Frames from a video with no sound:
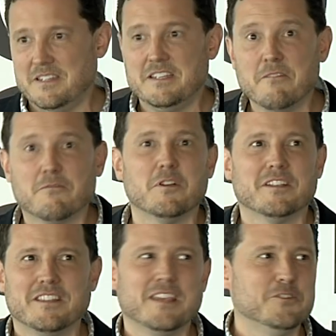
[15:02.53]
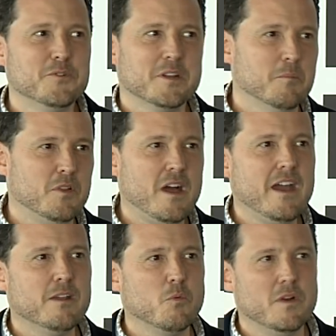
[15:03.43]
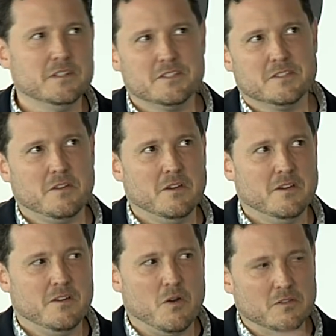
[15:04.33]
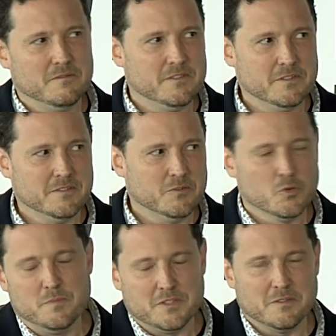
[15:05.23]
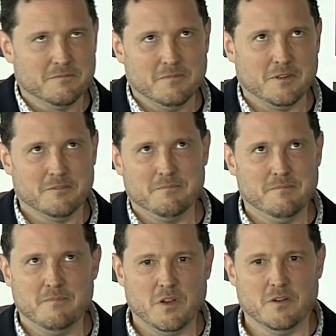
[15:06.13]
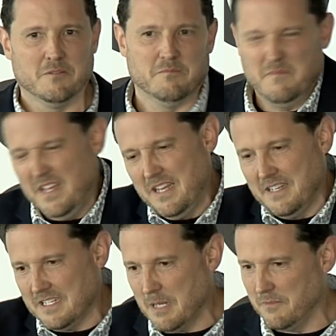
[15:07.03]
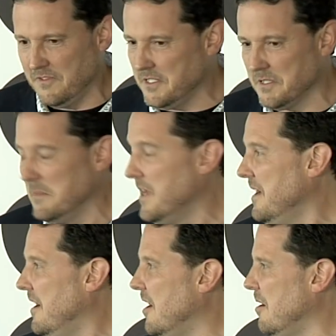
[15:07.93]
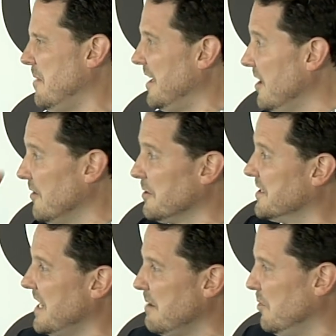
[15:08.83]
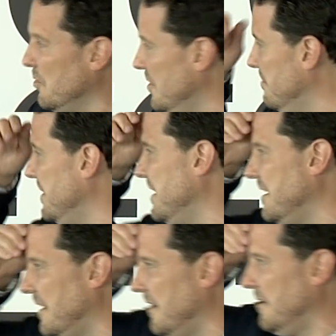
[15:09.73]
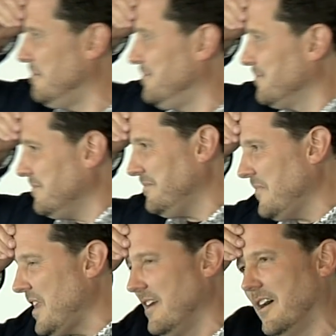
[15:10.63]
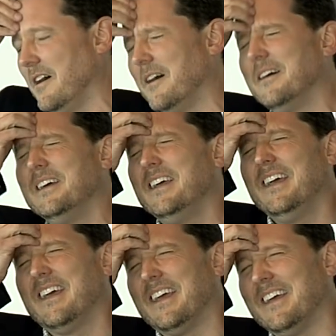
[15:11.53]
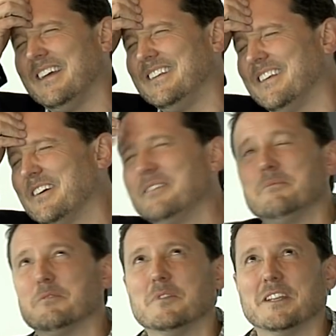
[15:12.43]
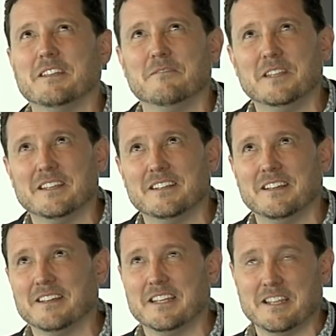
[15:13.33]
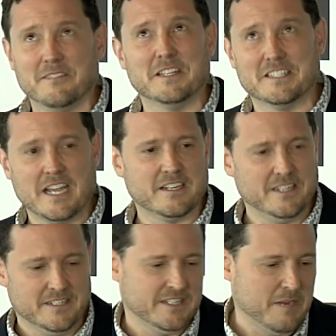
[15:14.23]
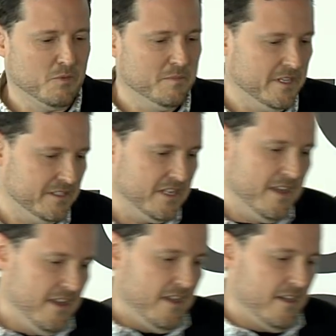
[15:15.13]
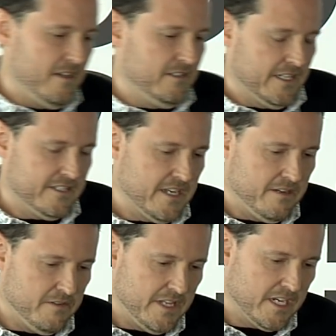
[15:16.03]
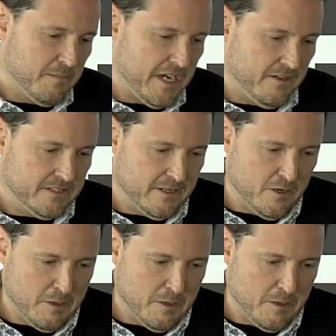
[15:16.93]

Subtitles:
different things you can apply once all of the groups are in that type of system. Another example would be, and I can't give the exact example, but it's like, say you think about